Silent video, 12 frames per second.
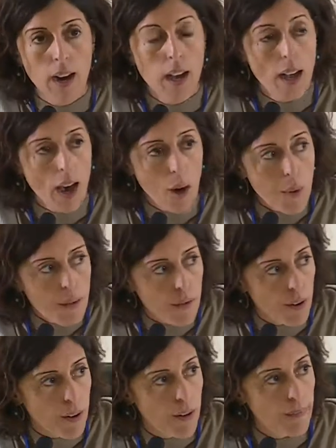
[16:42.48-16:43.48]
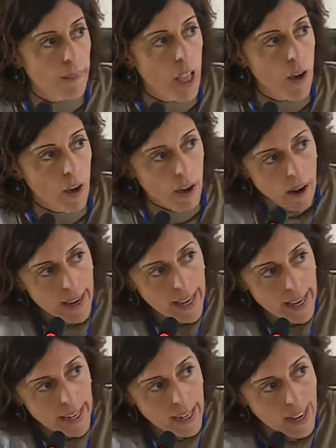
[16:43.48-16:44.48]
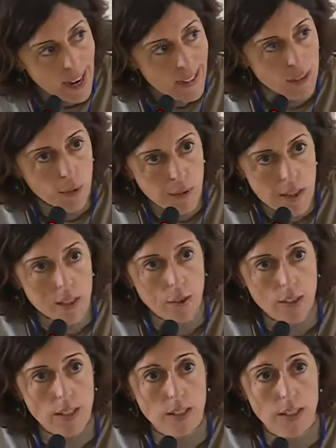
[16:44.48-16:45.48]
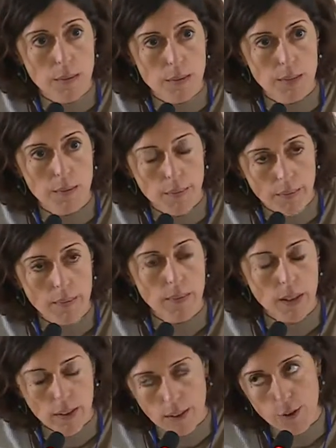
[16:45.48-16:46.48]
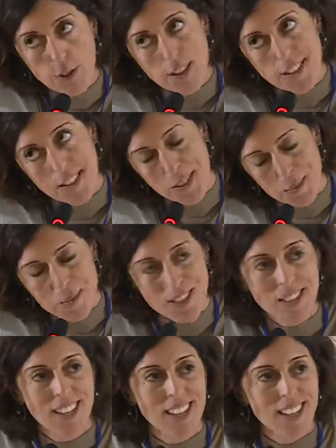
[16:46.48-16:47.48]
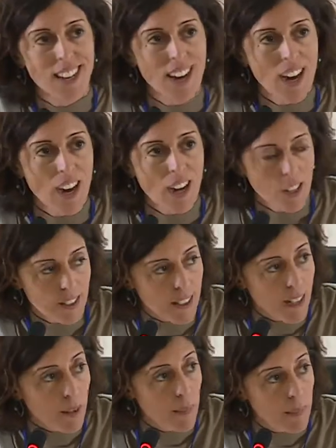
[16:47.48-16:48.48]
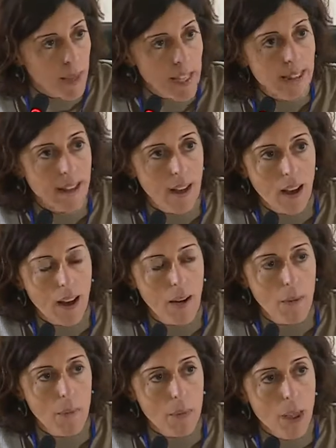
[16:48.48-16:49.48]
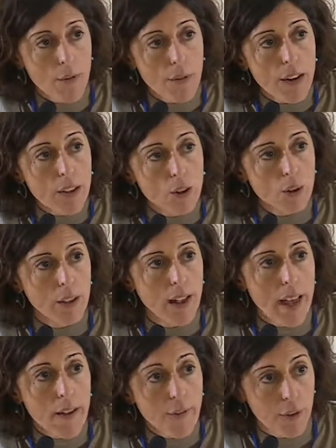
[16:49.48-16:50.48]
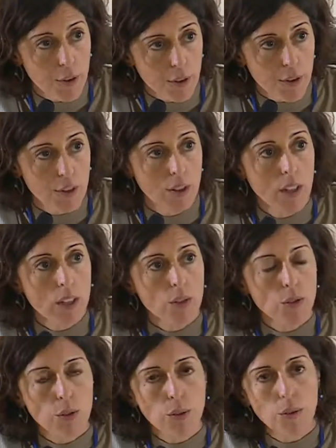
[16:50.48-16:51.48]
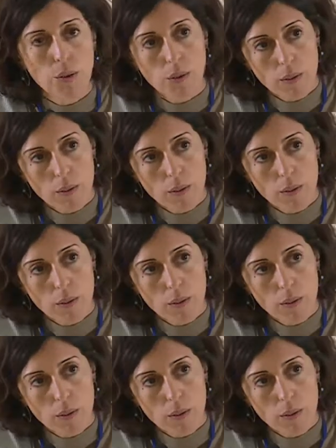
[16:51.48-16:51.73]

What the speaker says: However, in light of these criticisms, Qatar made a very good effort to